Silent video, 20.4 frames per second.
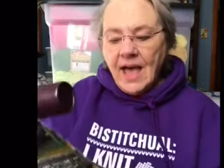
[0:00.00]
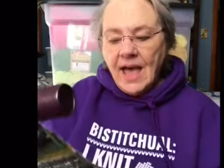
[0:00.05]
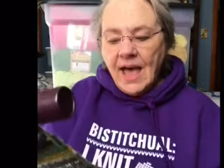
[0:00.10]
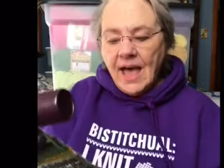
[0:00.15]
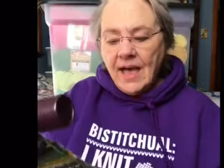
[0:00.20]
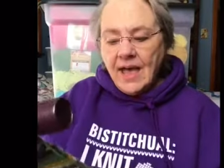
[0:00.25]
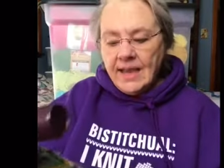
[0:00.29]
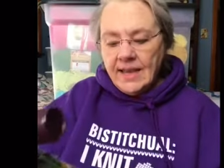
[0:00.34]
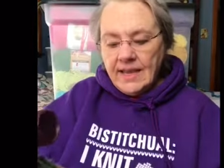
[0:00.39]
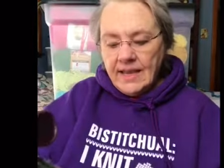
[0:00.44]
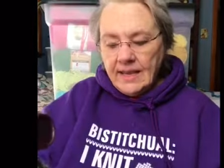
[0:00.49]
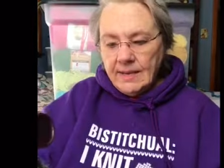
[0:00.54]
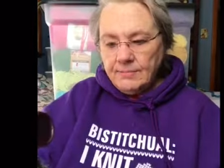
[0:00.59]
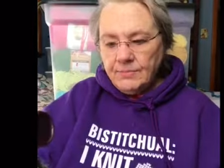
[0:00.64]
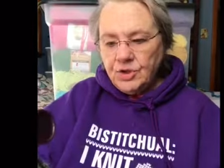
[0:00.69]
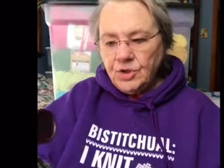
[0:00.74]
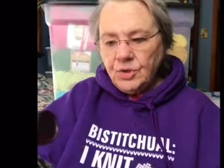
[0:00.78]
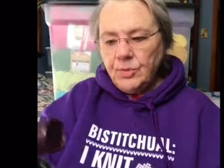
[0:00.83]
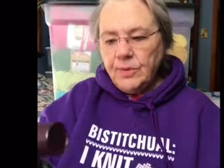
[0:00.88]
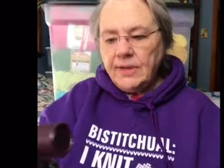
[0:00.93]
I am
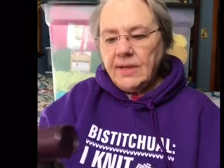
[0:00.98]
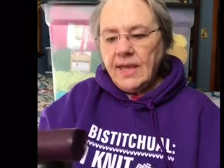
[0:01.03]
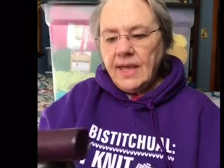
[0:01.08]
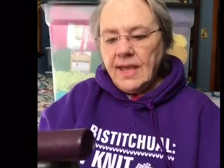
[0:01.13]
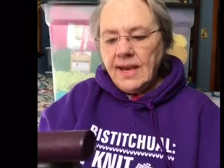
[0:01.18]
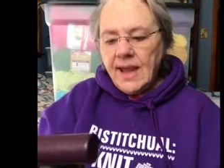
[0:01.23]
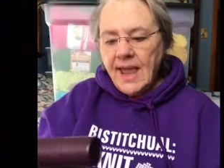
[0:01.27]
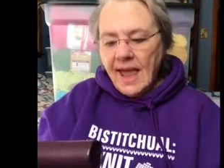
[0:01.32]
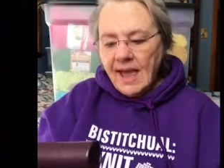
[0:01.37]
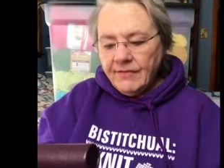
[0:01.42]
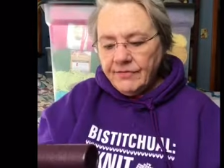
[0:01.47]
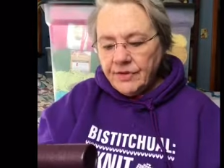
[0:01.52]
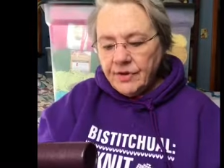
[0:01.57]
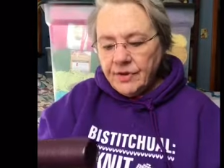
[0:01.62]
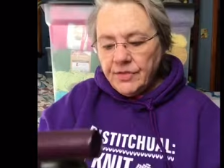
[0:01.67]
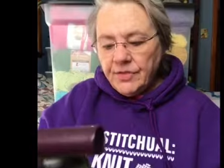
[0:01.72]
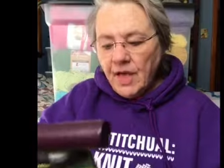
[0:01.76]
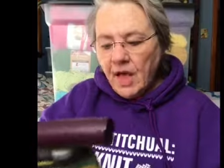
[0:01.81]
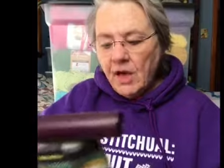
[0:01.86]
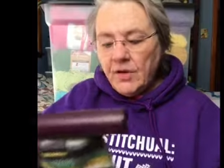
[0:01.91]
doing an
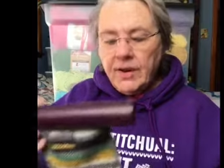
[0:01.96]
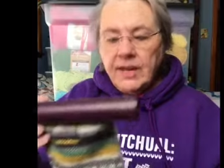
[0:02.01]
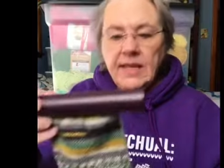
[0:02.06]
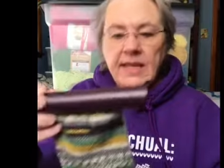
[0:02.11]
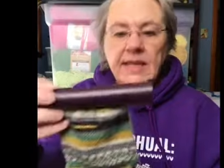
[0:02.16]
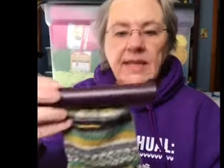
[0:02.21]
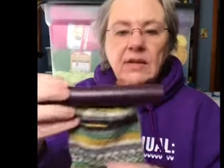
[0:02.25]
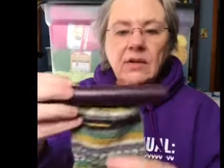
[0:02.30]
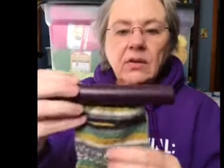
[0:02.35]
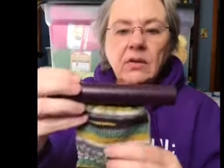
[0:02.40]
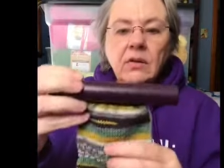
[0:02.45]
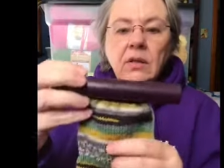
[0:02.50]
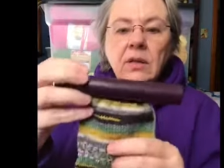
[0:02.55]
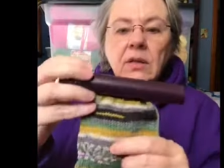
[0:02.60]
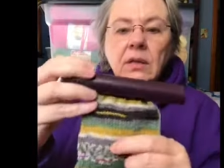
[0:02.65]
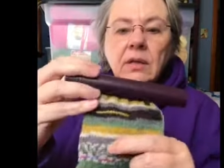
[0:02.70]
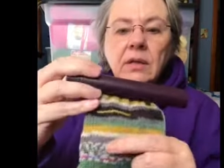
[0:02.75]
afterthought heel.